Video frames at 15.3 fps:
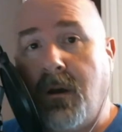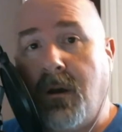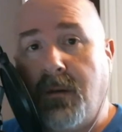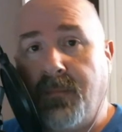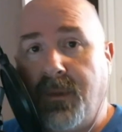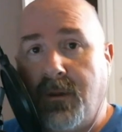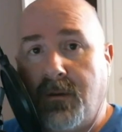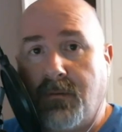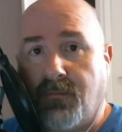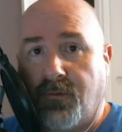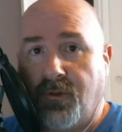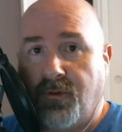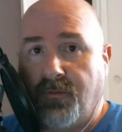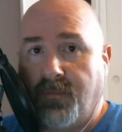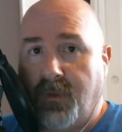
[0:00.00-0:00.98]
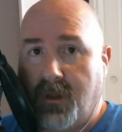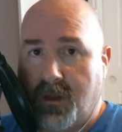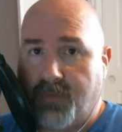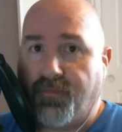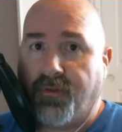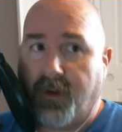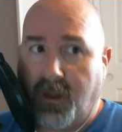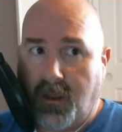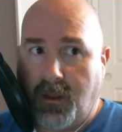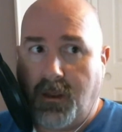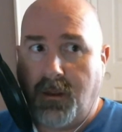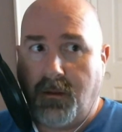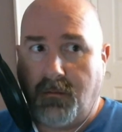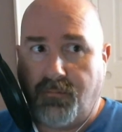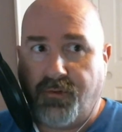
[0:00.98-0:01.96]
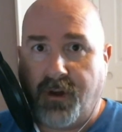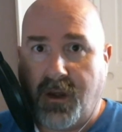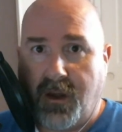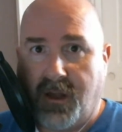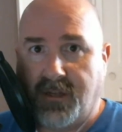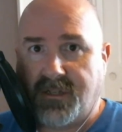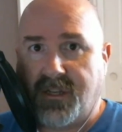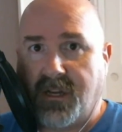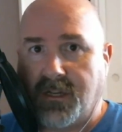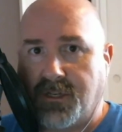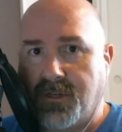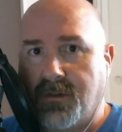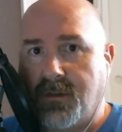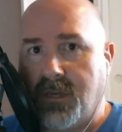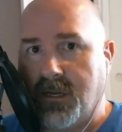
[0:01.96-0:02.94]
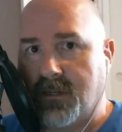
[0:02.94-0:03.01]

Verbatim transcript: ambient room is pretty pretty nice touch. Yes.